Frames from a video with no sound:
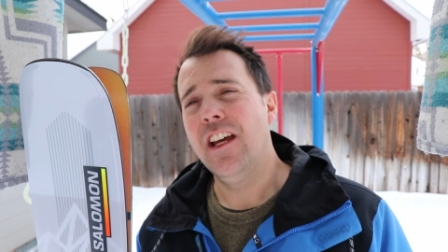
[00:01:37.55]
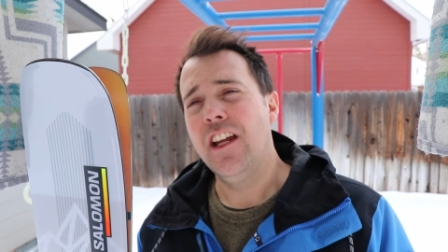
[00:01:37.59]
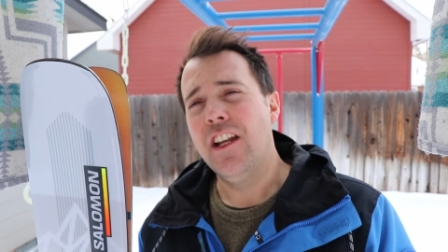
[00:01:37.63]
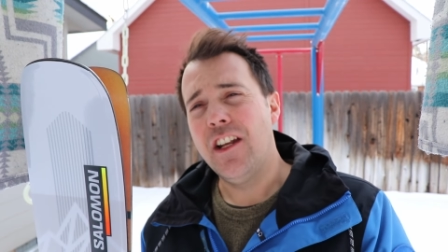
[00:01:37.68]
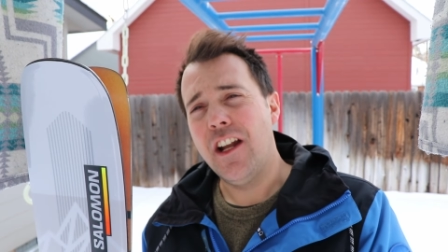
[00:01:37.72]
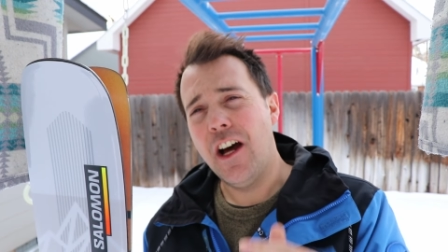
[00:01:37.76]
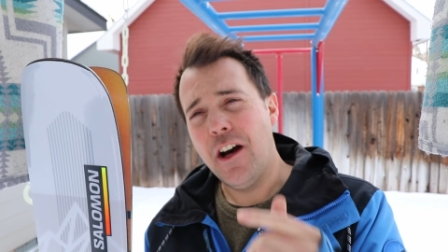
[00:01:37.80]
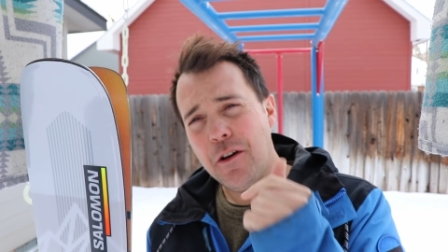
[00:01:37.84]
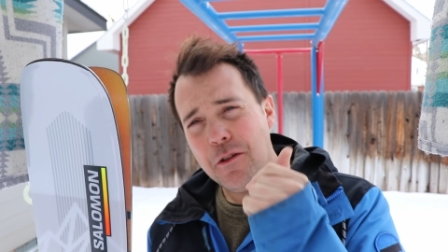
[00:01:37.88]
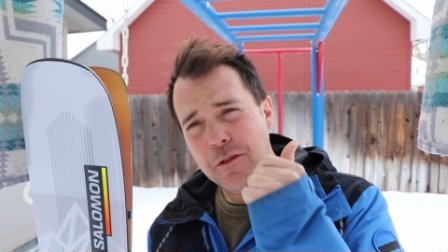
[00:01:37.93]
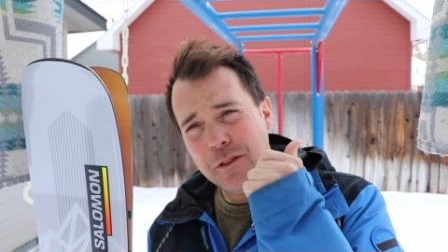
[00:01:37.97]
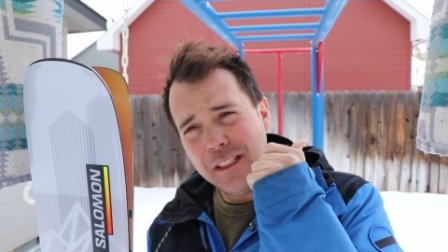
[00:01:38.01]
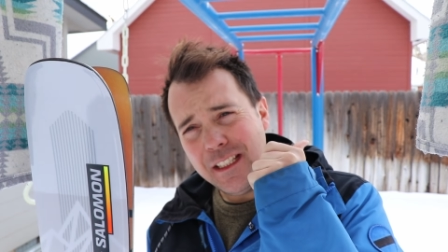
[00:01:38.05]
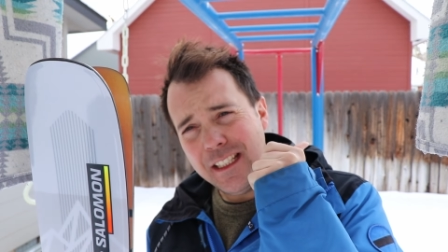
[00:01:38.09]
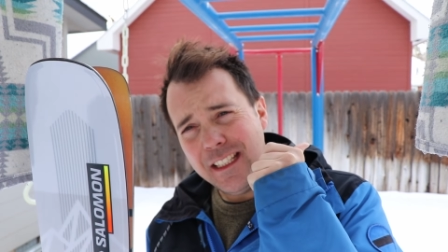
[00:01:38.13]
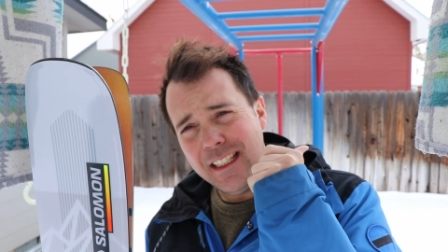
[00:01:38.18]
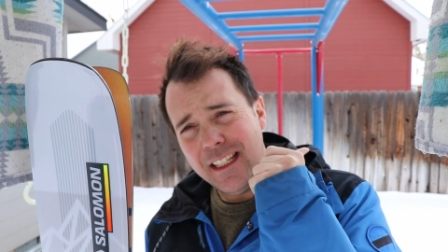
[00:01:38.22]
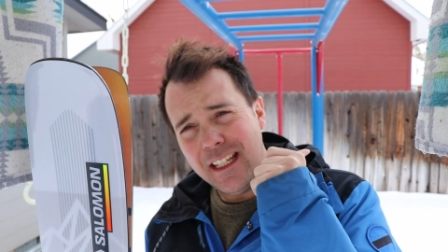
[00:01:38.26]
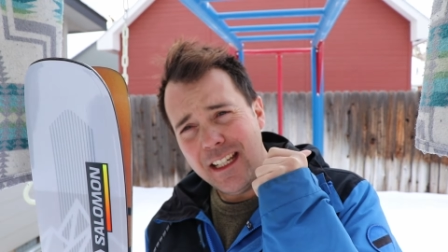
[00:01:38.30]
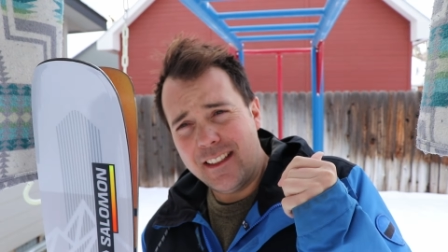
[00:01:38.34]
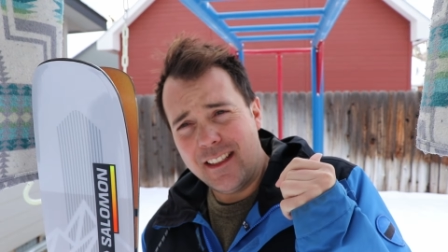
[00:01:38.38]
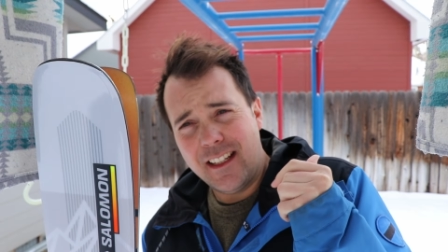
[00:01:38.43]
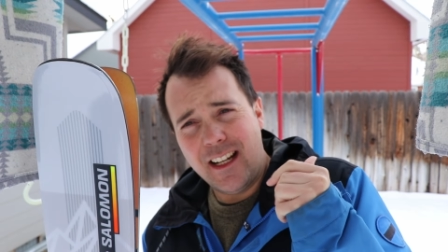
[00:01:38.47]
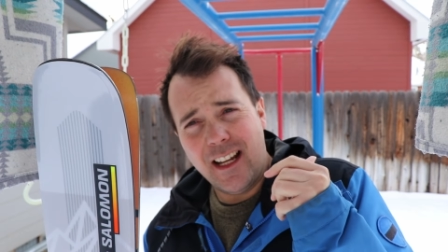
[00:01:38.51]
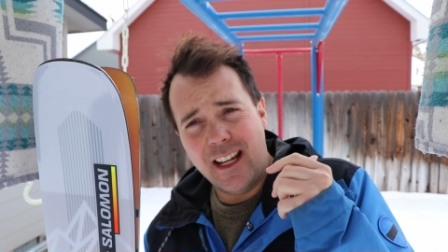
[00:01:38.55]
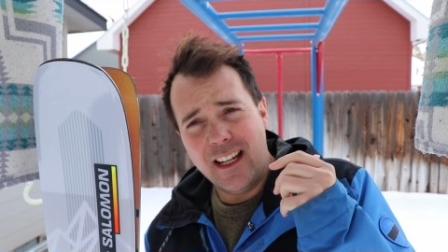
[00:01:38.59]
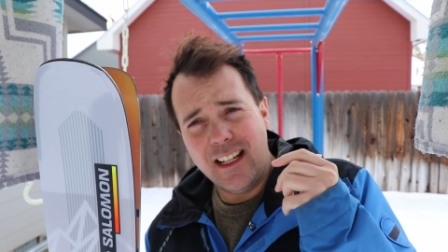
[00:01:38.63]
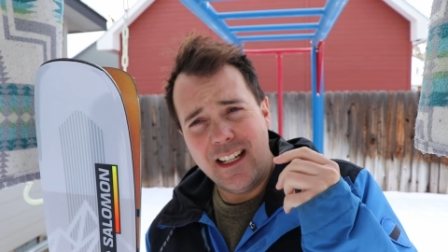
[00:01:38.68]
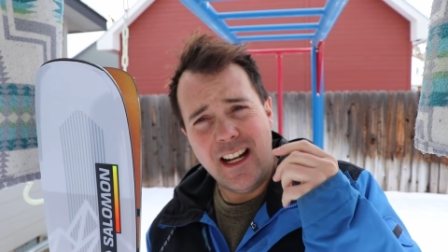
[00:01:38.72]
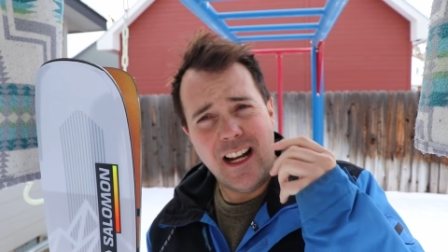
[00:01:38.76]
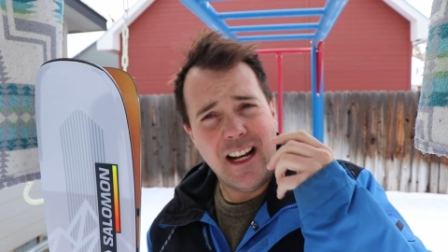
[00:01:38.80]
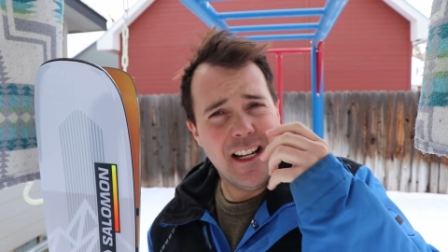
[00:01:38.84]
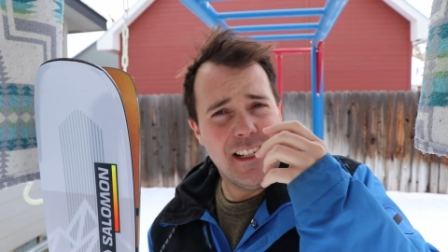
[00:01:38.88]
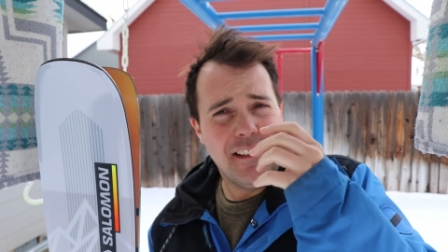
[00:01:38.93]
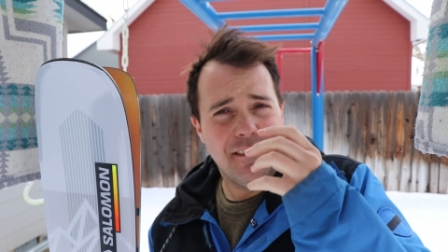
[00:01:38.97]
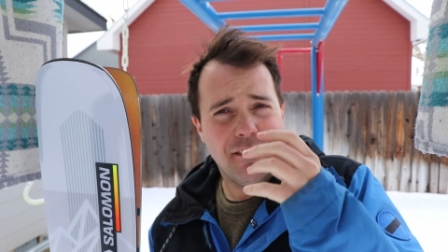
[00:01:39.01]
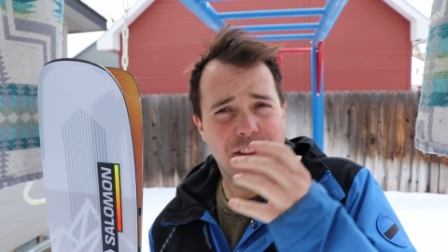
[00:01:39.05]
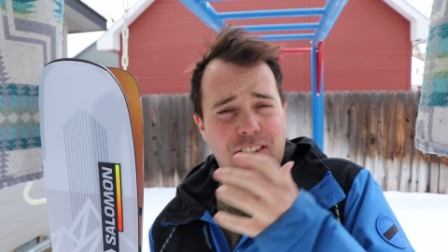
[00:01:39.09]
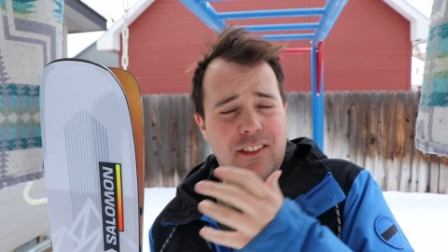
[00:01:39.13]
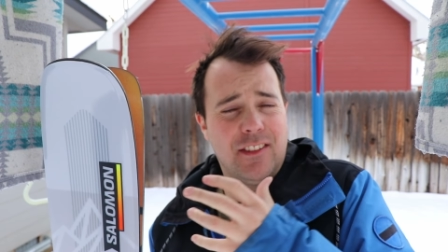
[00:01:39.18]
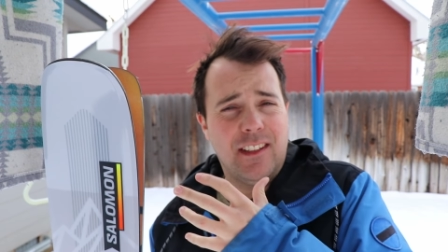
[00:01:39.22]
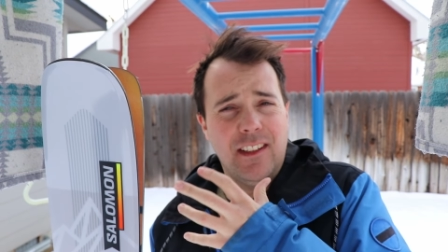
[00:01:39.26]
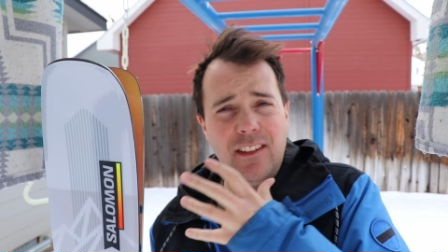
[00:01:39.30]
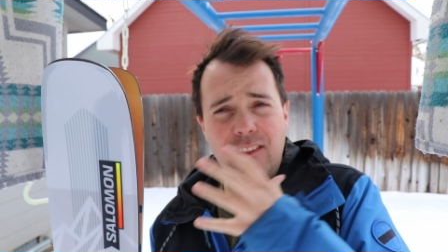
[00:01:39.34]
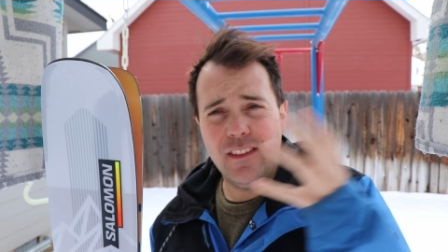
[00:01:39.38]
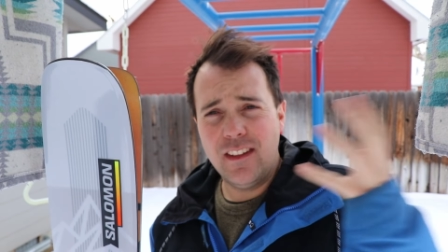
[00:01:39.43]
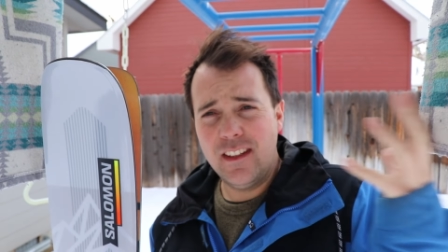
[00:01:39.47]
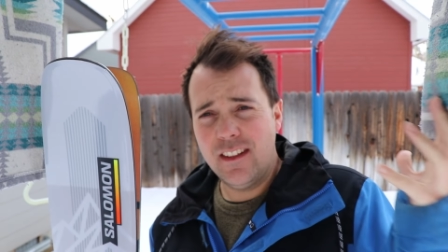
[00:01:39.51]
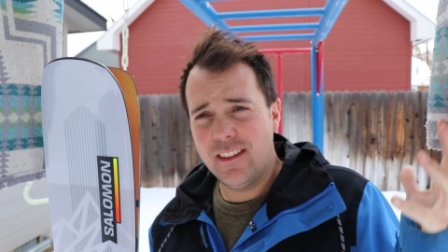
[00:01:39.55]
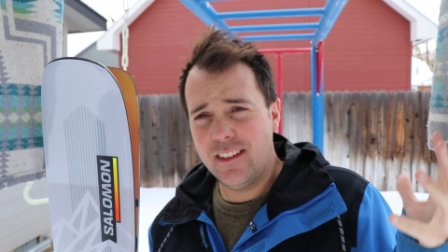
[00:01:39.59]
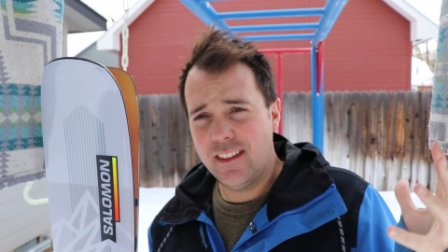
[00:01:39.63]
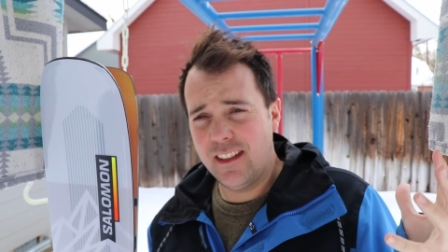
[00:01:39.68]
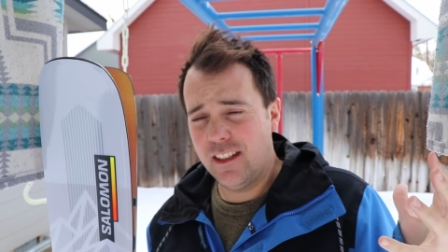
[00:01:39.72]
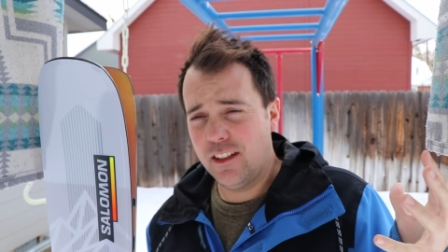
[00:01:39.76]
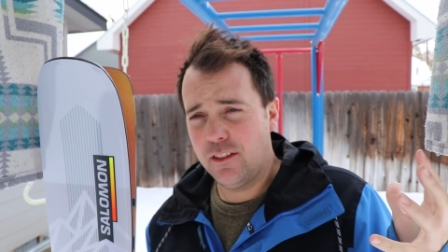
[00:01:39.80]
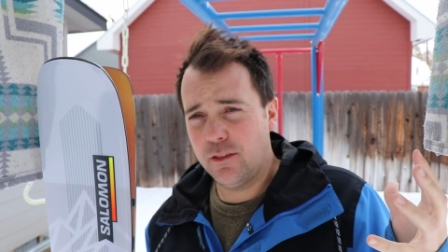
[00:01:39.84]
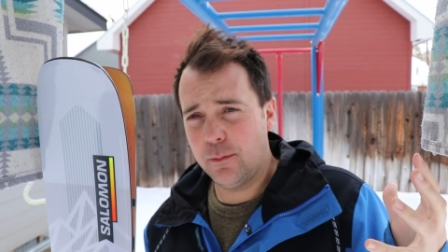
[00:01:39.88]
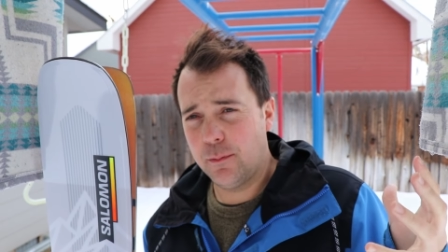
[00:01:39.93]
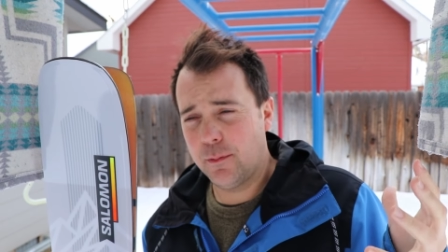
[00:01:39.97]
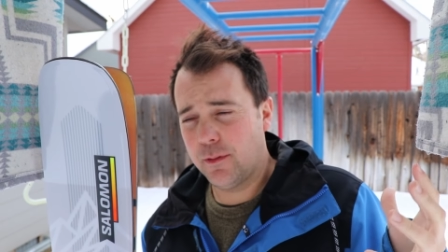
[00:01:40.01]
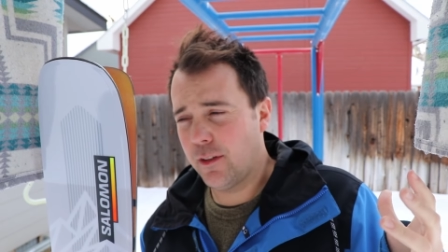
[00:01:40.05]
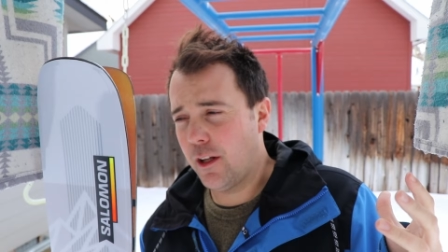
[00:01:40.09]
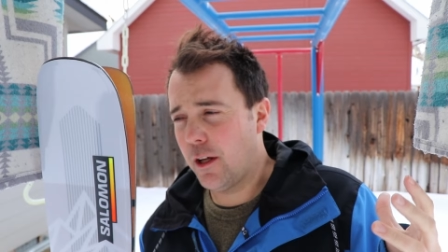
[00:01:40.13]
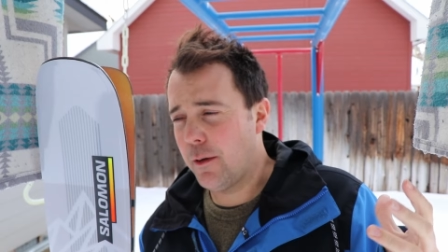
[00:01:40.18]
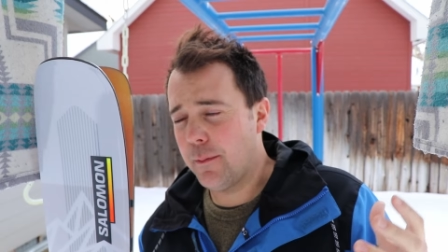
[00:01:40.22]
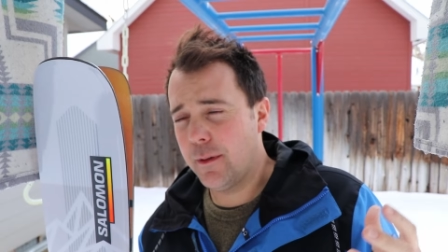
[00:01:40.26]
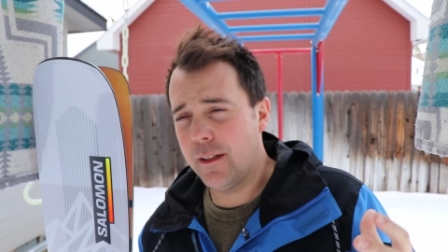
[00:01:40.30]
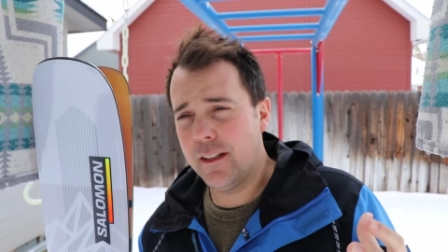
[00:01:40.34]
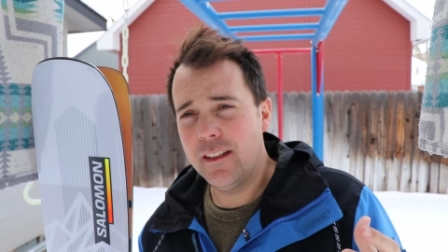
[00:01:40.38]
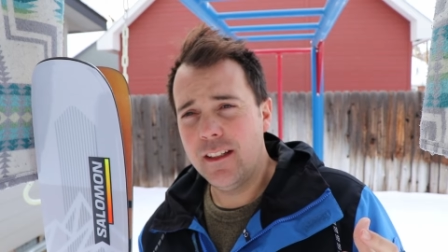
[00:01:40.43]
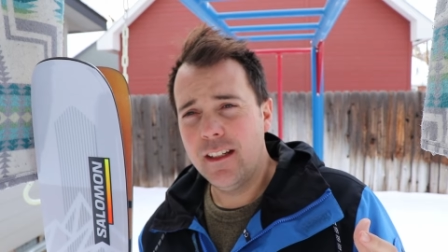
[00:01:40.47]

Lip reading: Not only did I not receive these skis from Salomon,